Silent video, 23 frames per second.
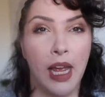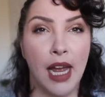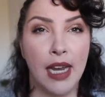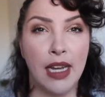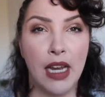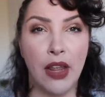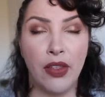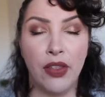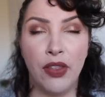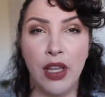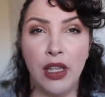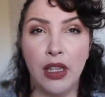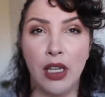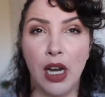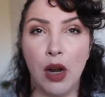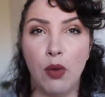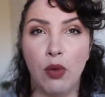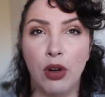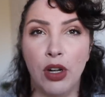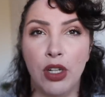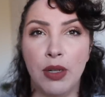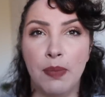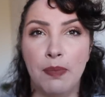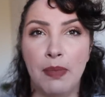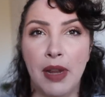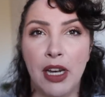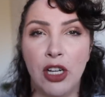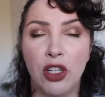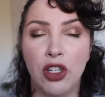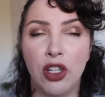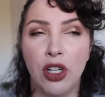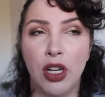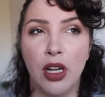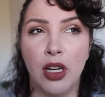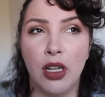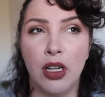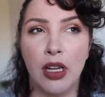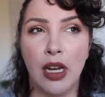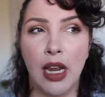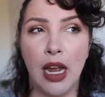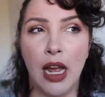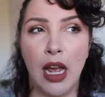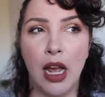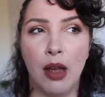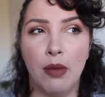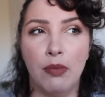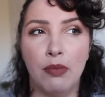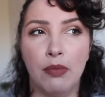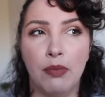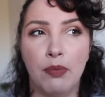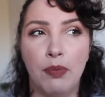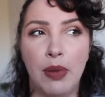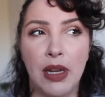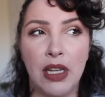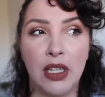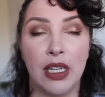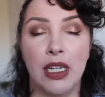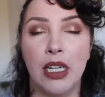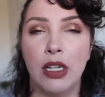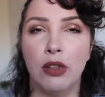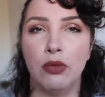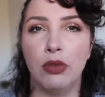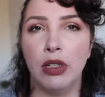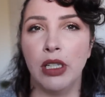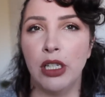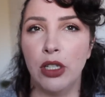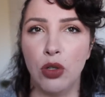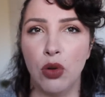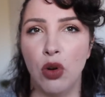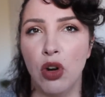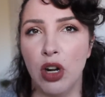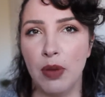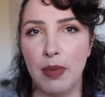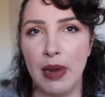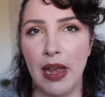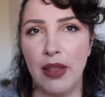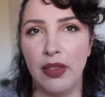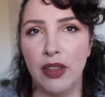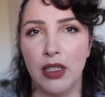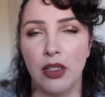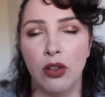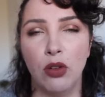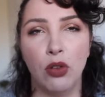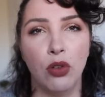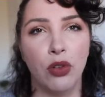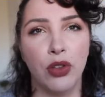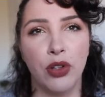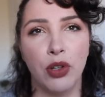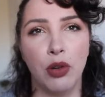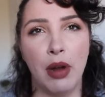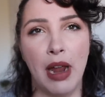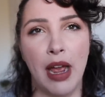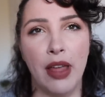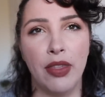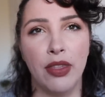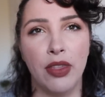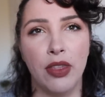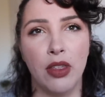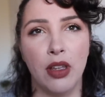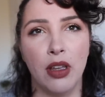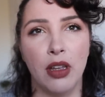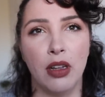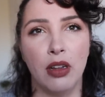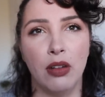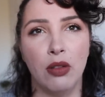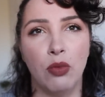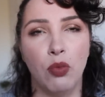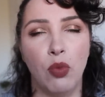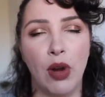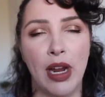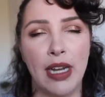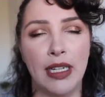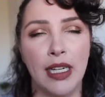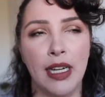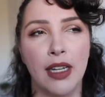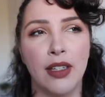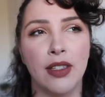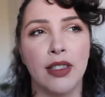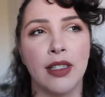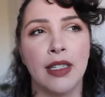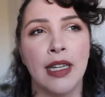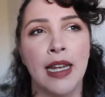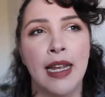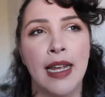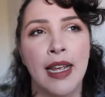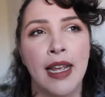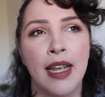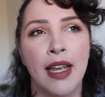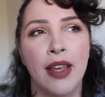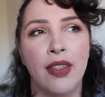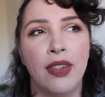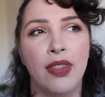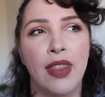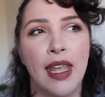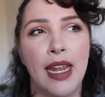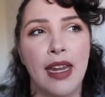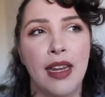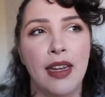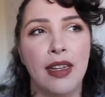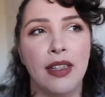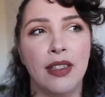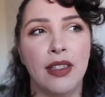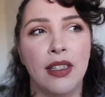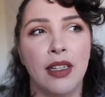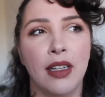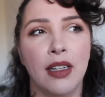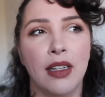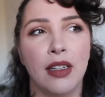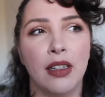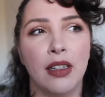Another thing that I wanted to mention, because I didn't really talk about this at all throughout the wear tests, these